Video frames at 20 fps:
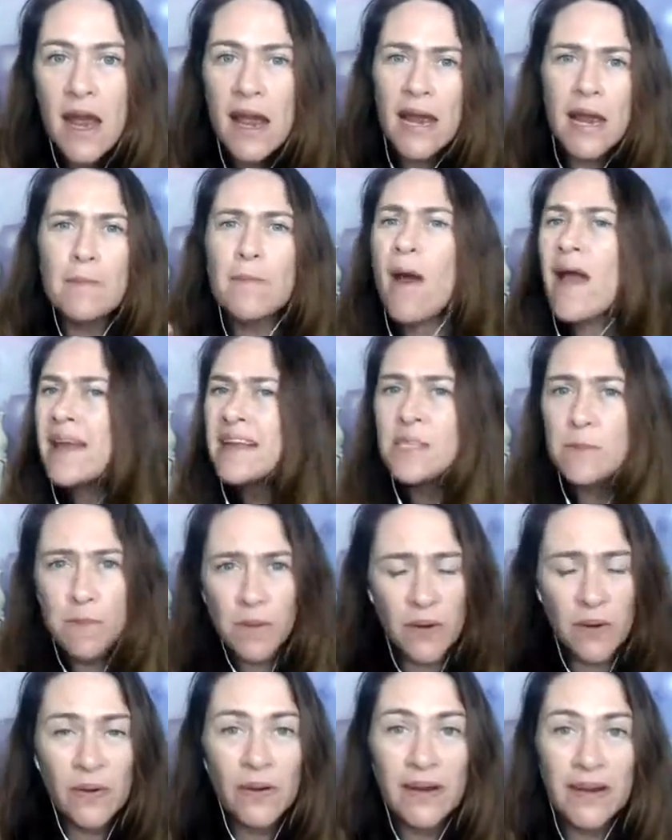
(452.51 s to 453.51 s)
In my
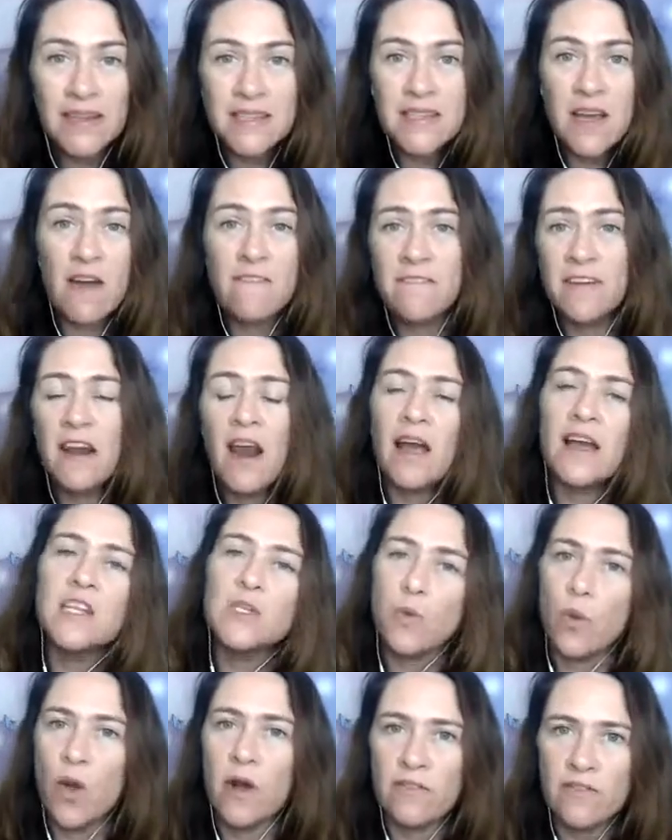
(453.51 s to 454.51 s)
experience, I feel like it's
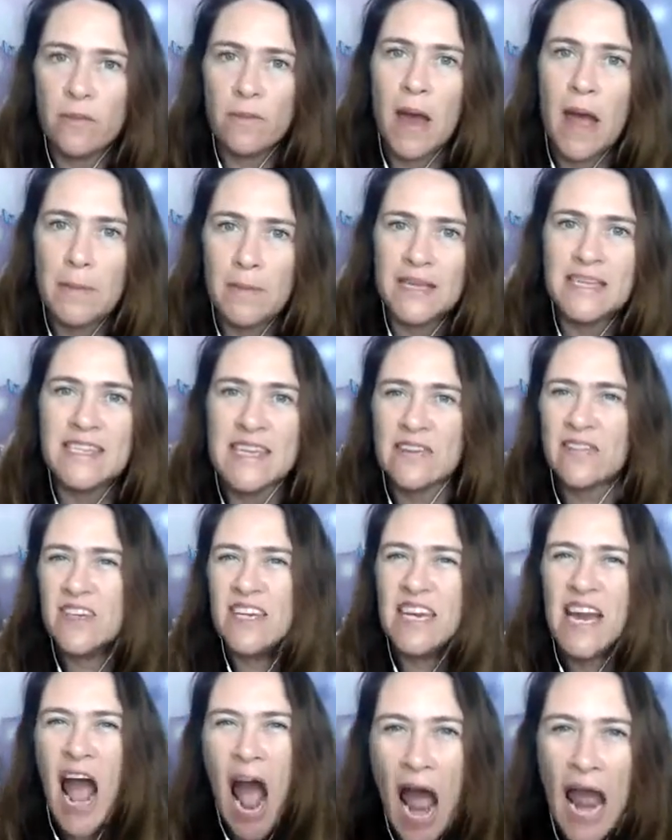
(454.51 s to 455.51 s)
worked for maybe 70
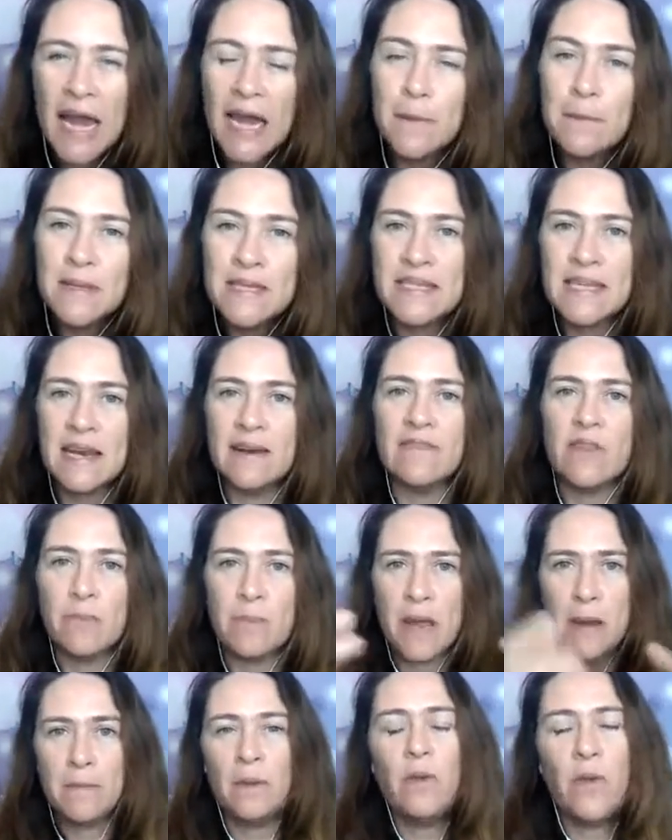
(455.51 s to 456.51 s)
to 80% of the
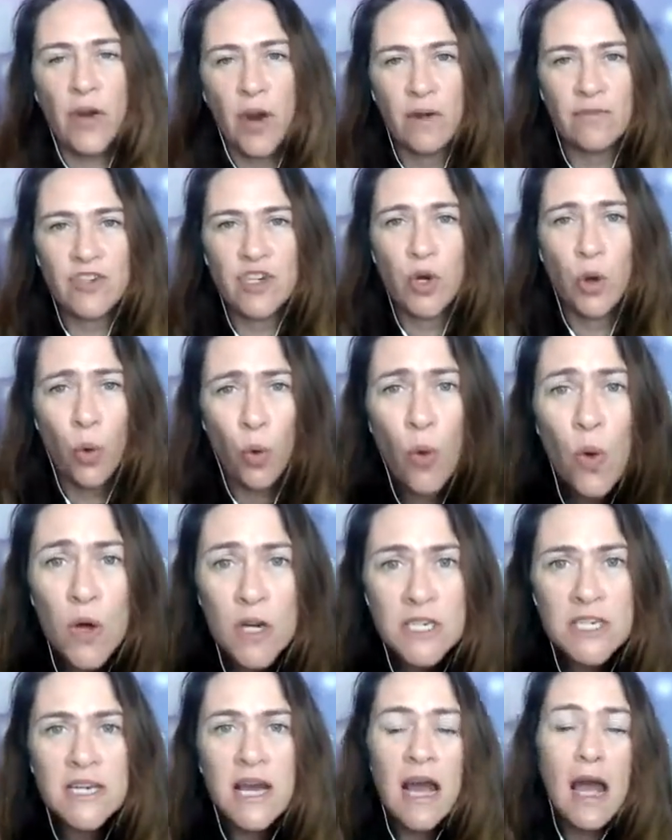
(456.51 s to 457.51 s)
people that I've taught.
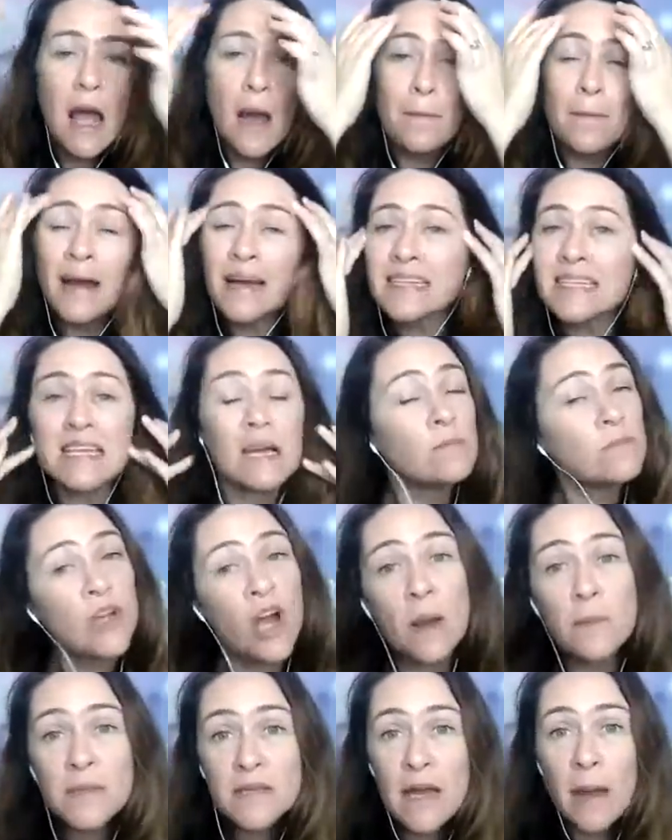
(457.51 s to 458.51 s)
But
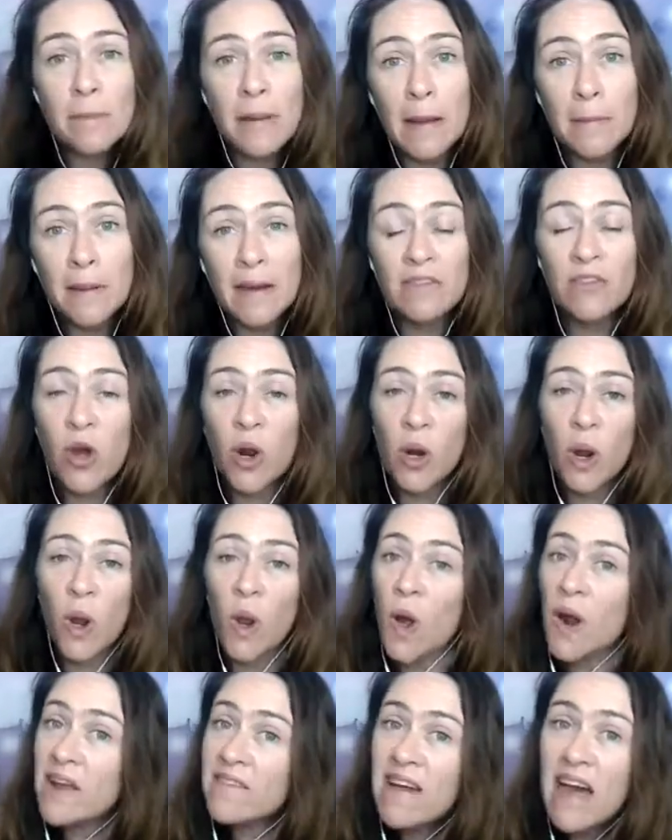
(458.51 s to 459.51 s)
sometimes some people have got a
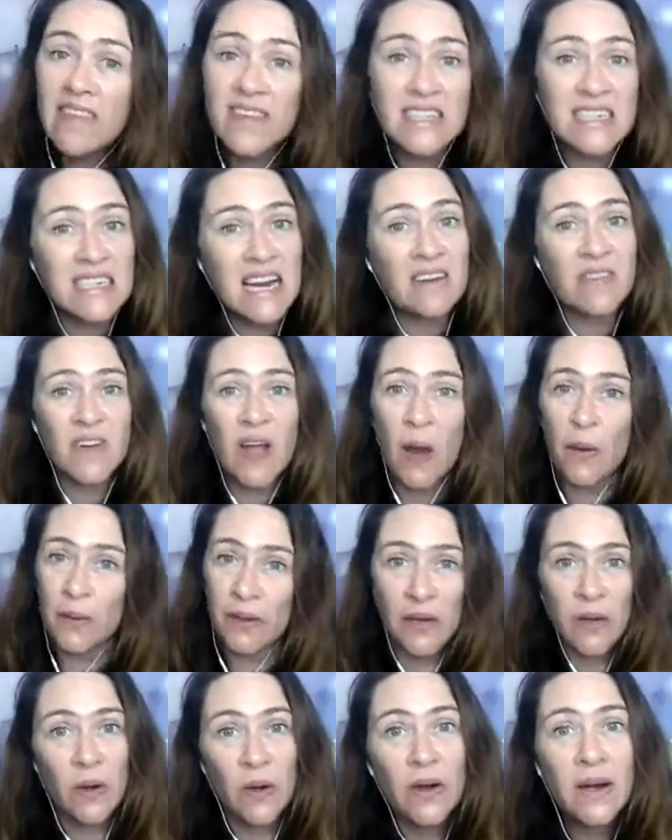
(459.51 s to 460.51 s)
lot of other stuff
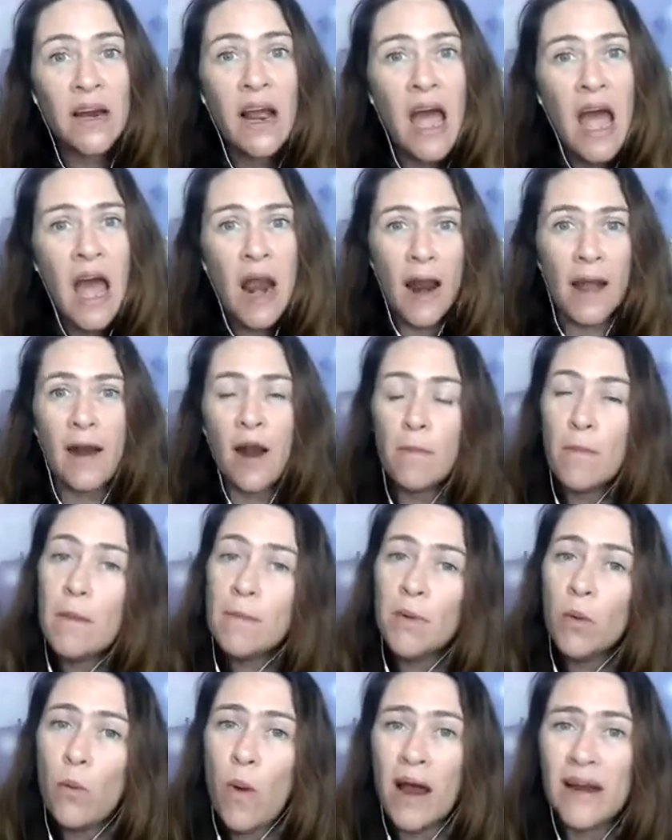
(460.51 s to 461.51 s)
going on. Like, I
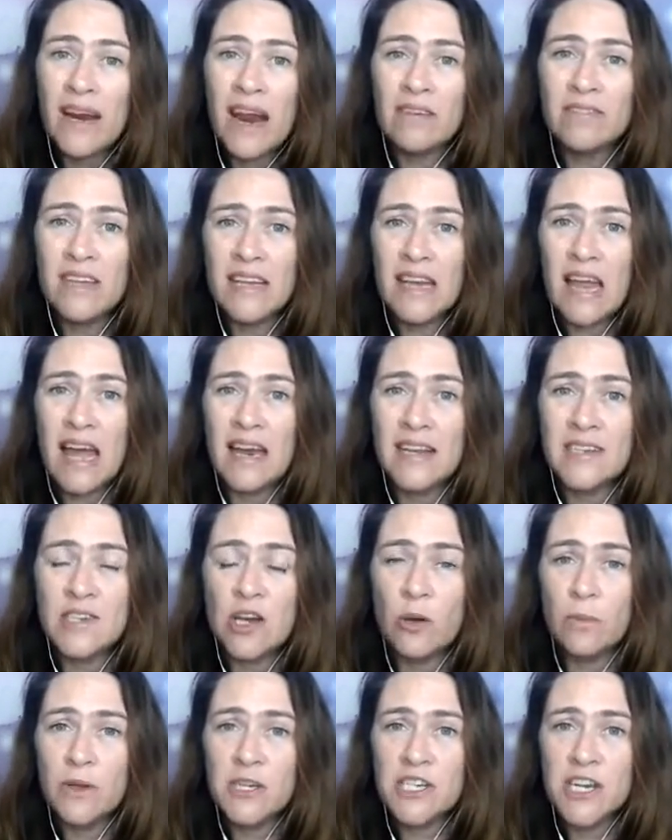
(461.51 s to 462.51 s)
remember one lovely lady
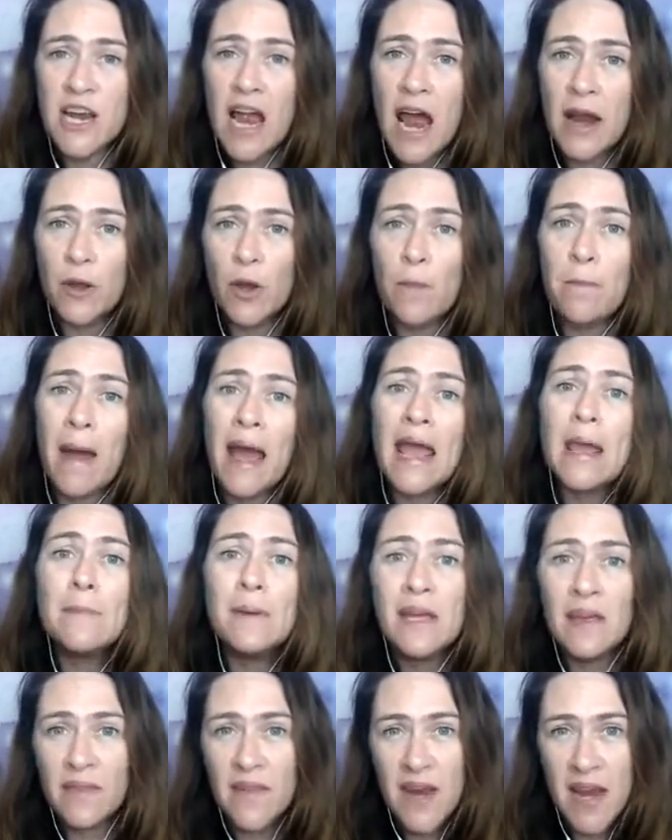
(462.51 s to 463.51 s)
told me she had her baby
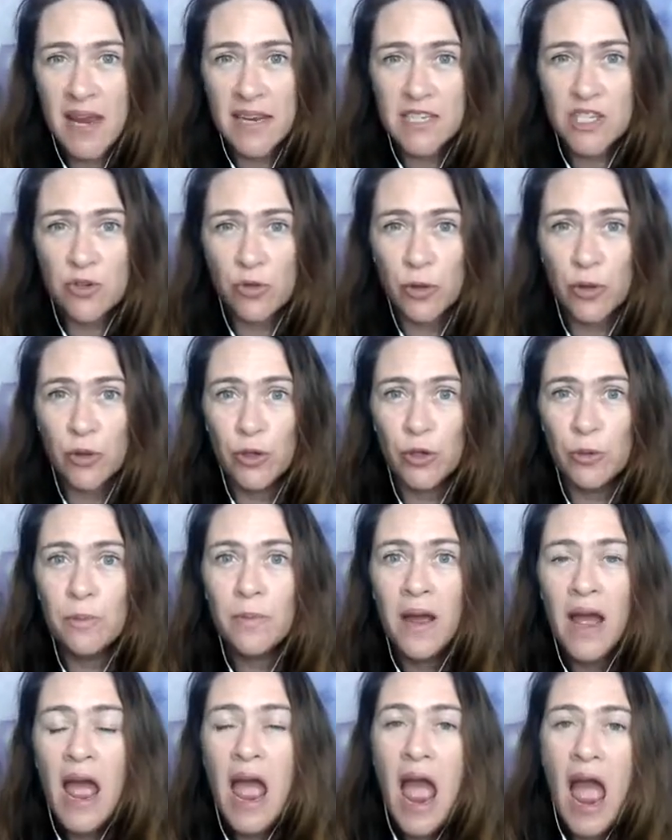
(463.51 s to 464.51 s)
in the next room.
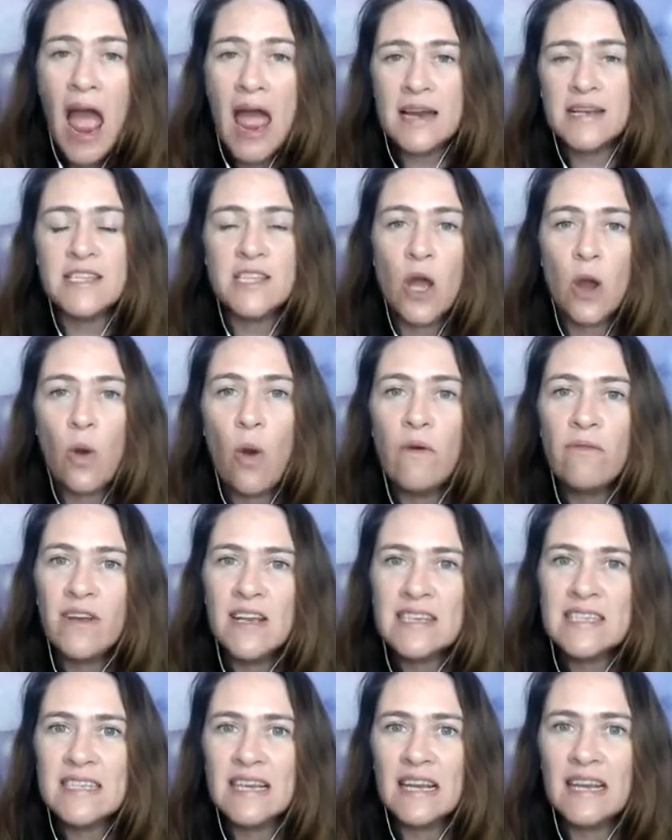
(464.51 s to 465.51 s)
And so
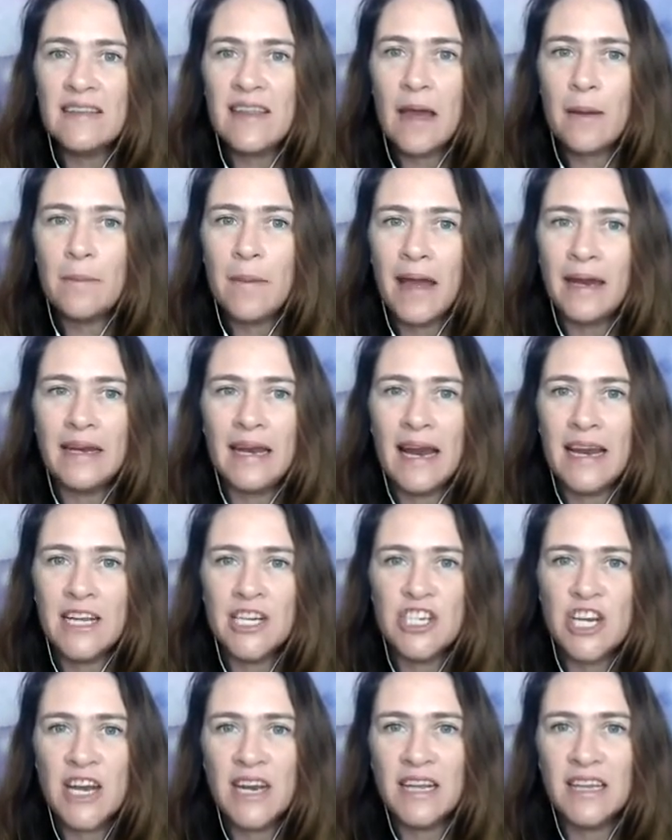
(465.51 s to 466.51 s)
obviously that made it
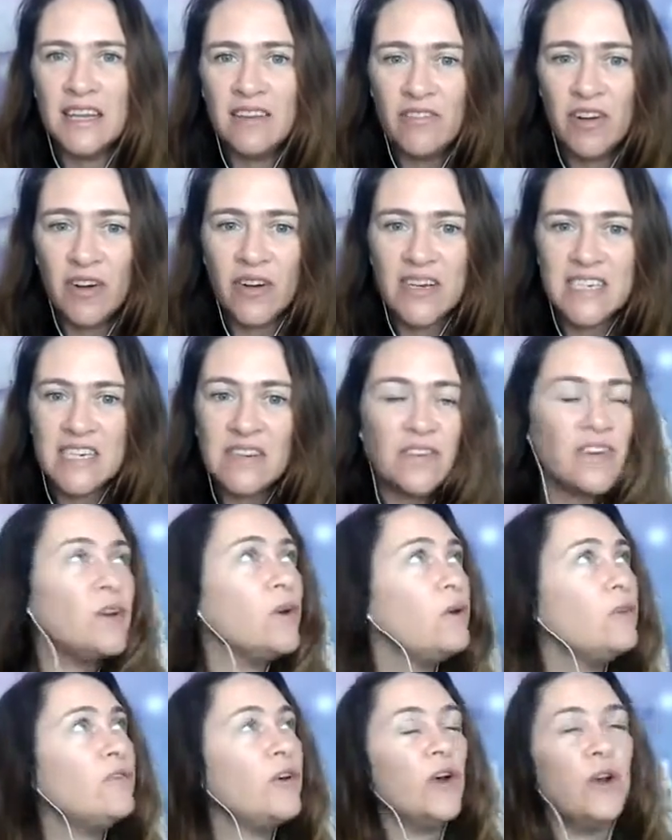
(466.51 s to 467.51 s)
energetically very
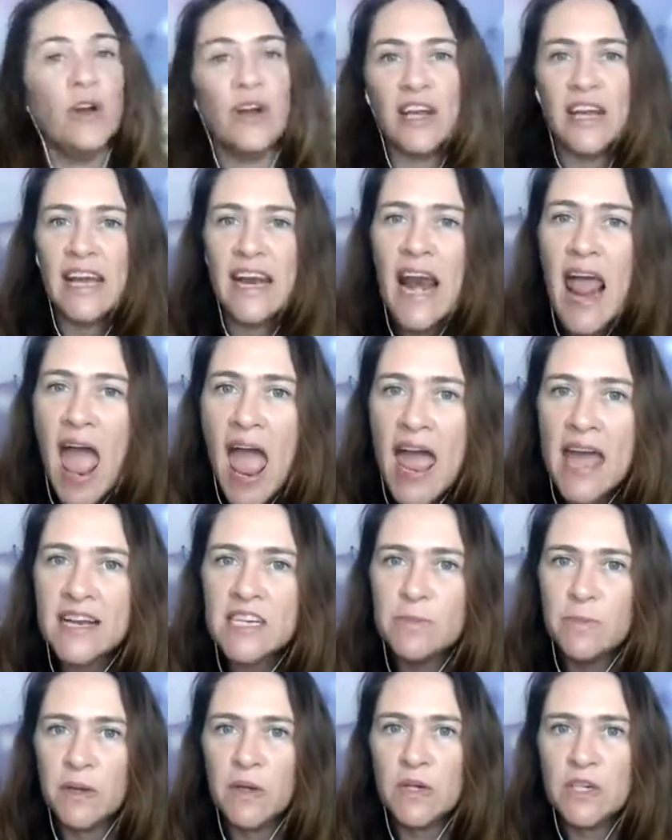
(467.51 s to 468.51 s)
difficult for her to
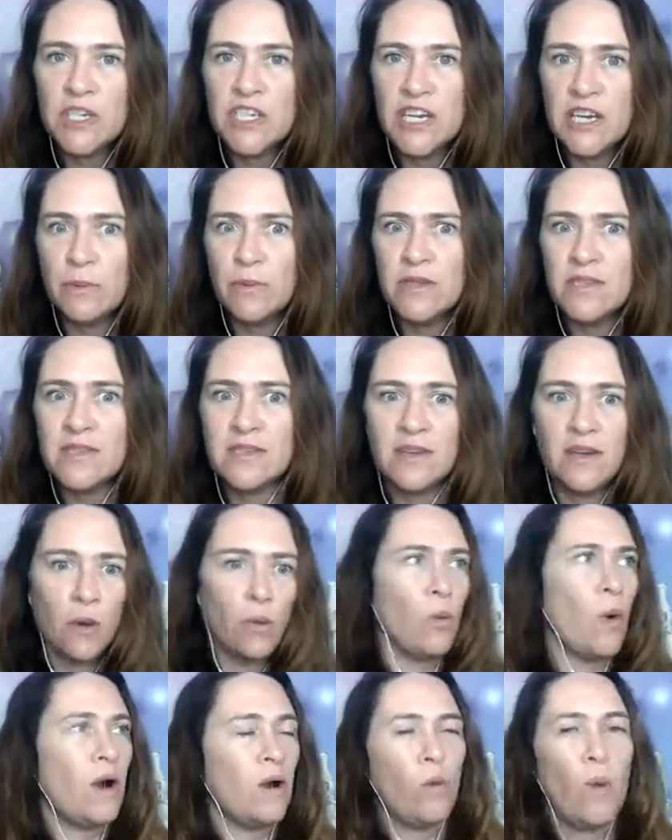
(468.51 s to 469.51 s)
connect, because she was, you know,
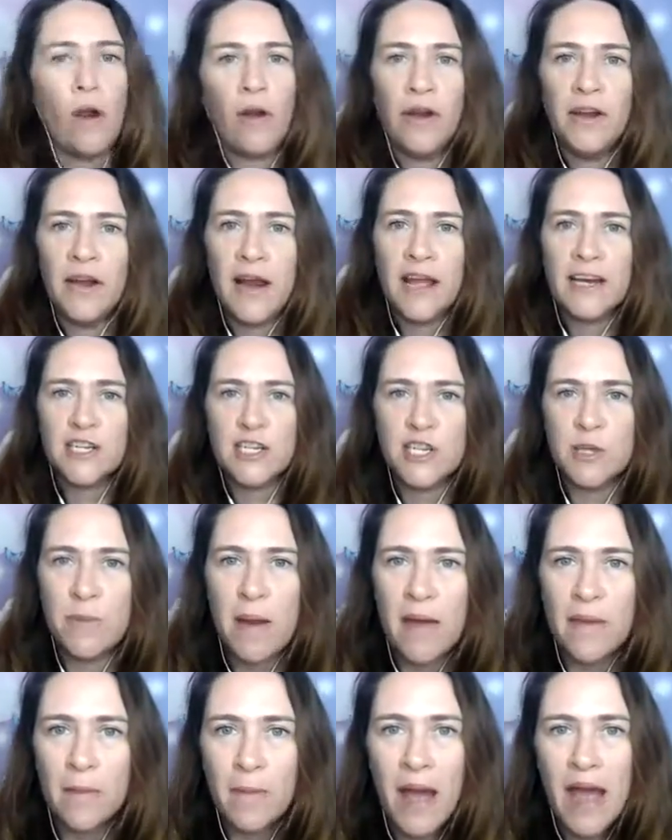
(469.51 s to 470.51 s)
worried and anxious
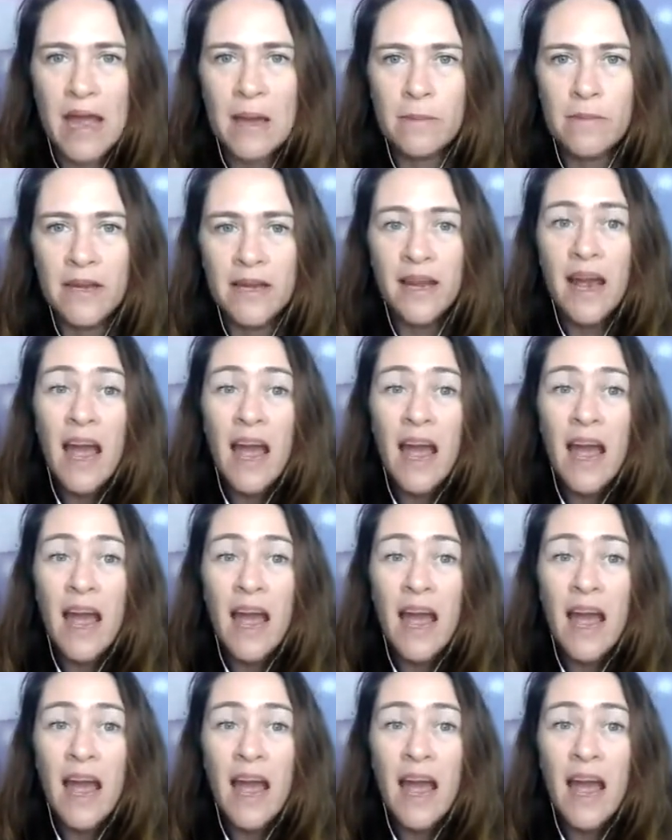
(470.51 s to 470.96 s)
about the baby.